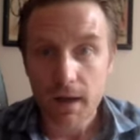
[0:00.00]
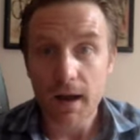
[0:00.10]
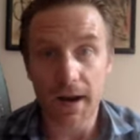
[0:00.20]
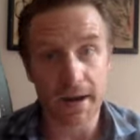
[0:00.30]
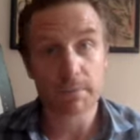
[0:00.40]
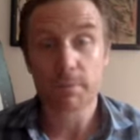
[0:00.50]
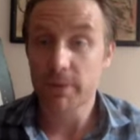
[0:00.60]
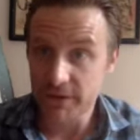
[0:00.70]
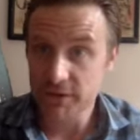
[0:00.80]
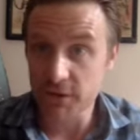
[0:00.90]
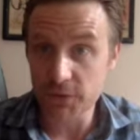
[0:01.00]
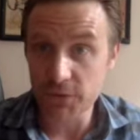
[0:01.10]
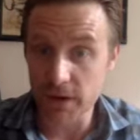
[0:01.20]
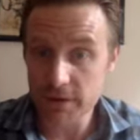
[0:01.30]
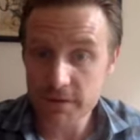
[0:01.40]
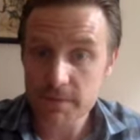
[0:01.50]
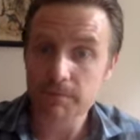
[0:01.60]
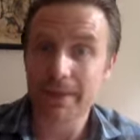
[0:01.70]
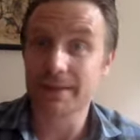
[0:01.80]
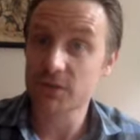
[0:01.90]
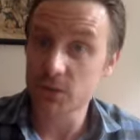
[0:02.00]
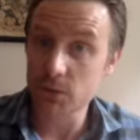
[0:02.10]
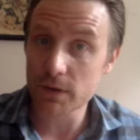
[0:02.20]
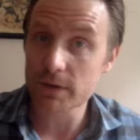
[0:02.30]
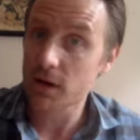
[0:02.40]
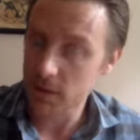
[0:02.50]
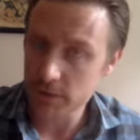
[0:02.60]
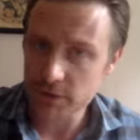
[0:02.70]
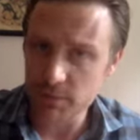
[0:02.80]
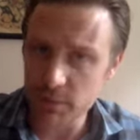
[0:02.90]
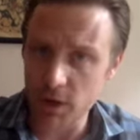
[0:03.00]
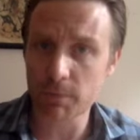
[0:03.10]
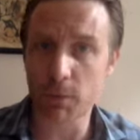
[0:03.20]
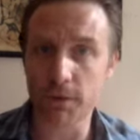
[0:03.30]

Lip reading: I am a professor of French at SUNY the College of Brockport,